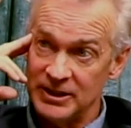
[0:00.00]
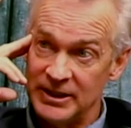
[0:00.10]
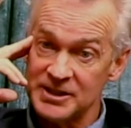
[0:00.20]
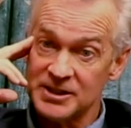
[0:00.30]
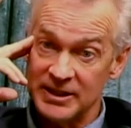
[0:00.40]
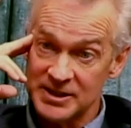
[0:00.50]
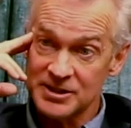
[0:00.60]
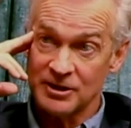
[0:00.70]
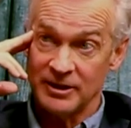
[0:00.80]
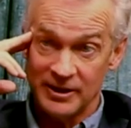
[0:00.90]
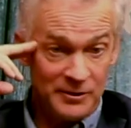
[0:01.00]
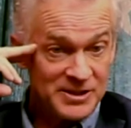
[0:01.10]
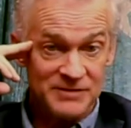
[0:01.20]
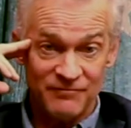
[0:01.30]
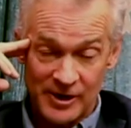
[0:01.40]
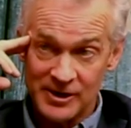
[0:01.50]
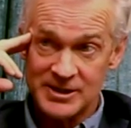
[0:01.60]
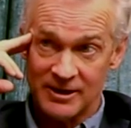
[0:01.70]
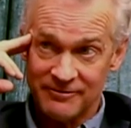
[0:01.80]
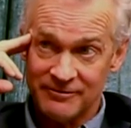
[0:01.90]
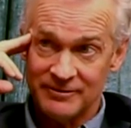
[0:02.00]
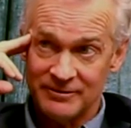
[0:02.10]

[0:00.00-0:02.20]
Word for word: It's it's you know it's very tough.